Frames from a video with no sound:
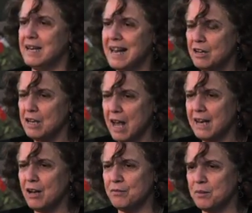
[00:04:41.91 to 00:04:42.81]

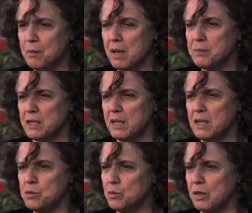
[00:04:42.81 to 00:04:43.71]
None of the maps in
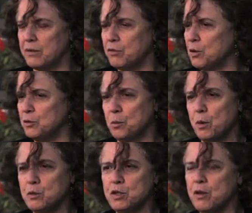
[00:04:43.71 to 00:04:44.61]
Israel, if you go to
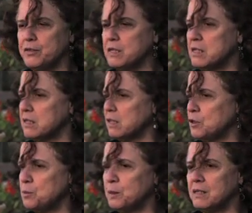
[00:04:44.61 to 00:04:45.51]
post offices and
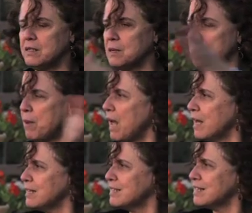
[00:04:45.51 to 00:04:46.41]
hospitals and
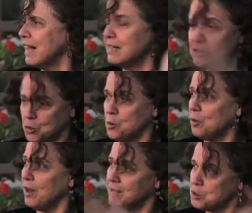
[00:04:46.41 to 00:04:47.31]
banks and
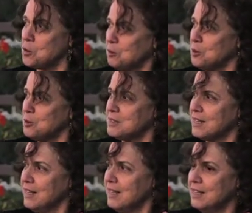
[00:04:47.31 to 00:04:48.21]
school books,
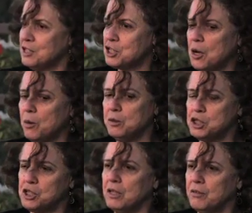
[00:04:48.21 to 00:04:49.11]
show the
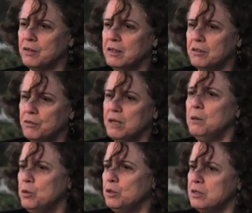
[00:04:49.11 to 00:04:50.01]
children the real
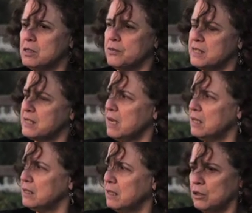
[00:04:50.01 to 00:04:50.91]
borders of the
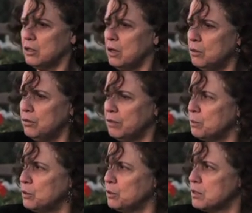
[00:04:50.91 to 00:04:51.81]
state. They don't know the real
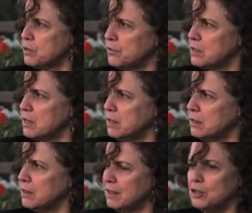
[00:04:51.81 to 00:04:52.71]
borders of the state.
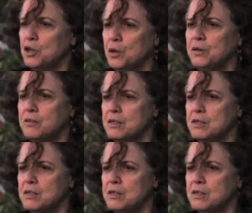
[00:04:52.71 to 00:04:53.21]
They don't know there is